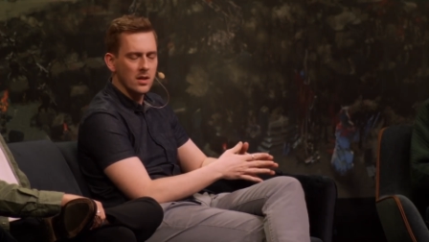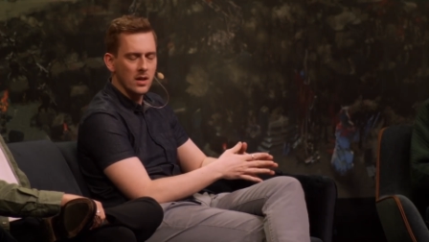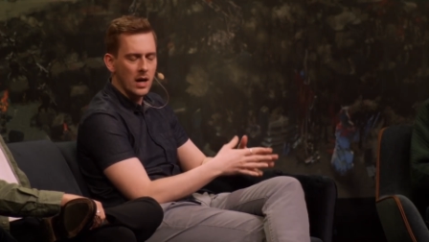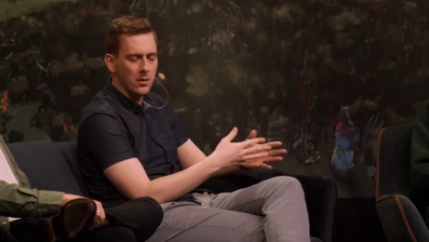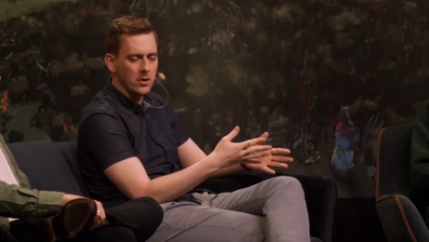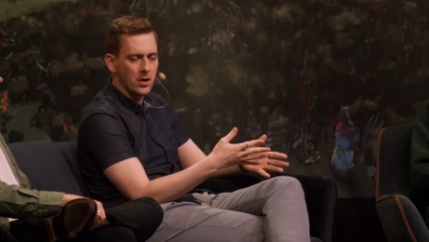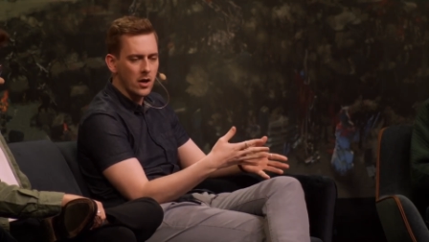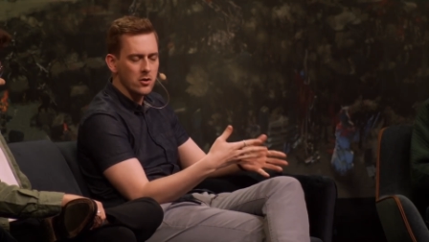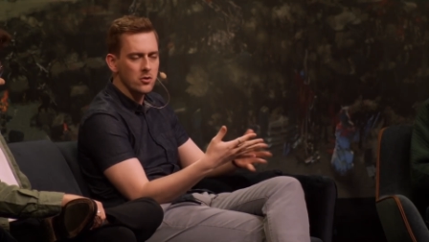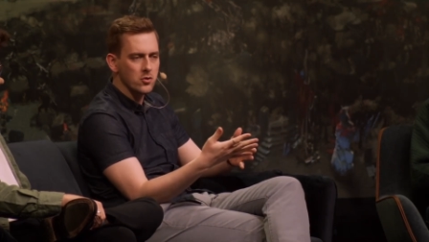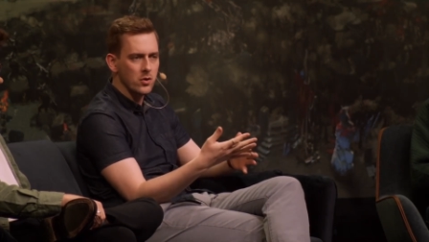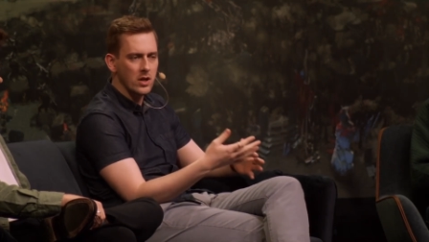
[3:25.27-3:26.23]
How are
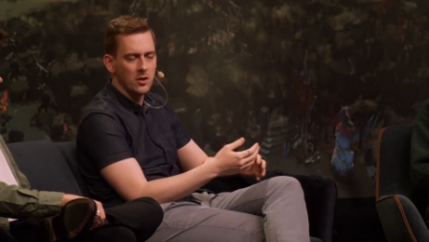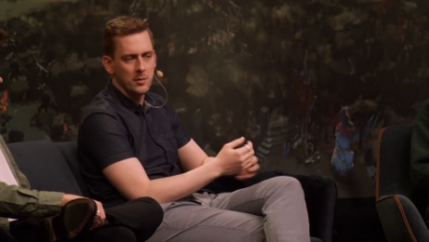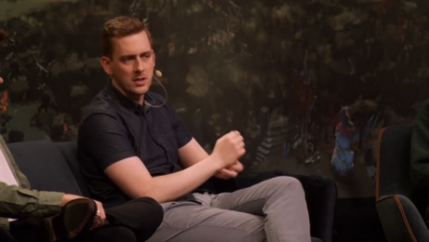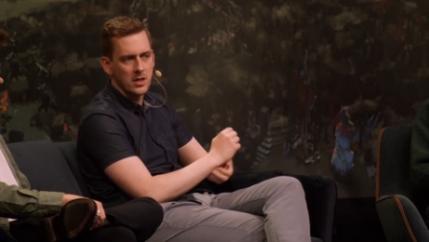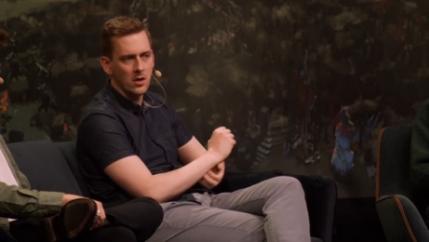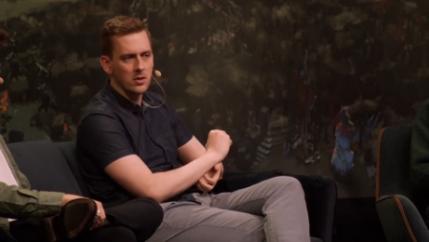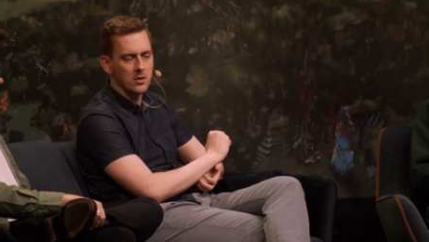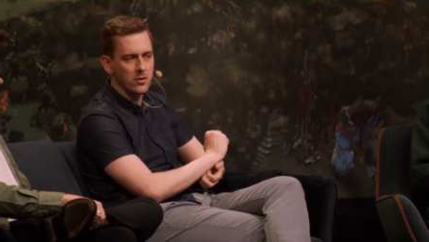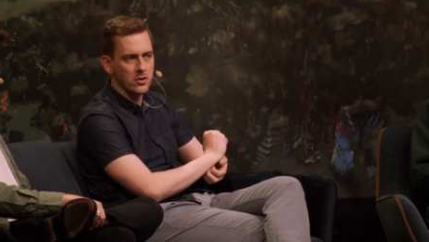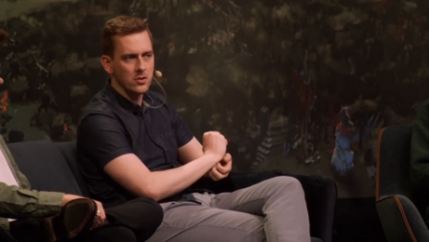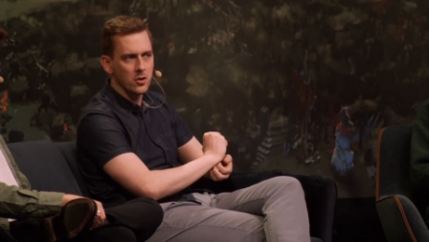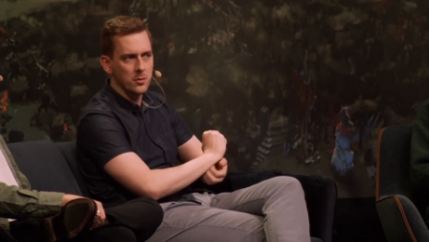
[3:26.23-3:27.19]
you treating the mentality for
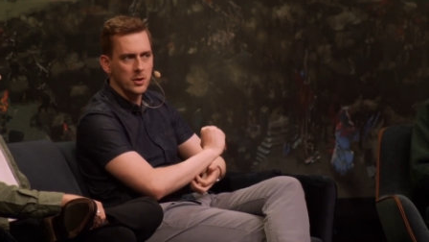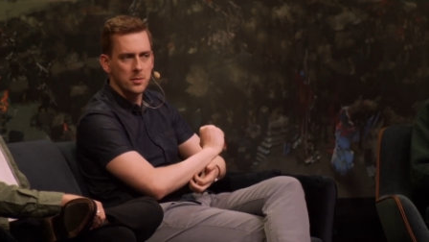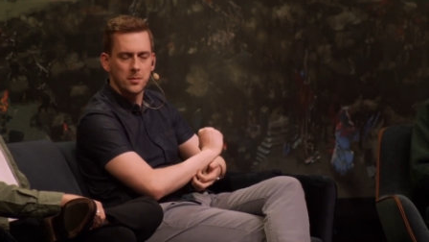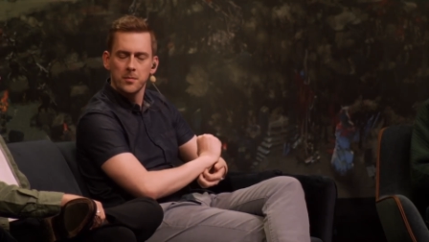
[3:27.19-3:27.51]
this tournament?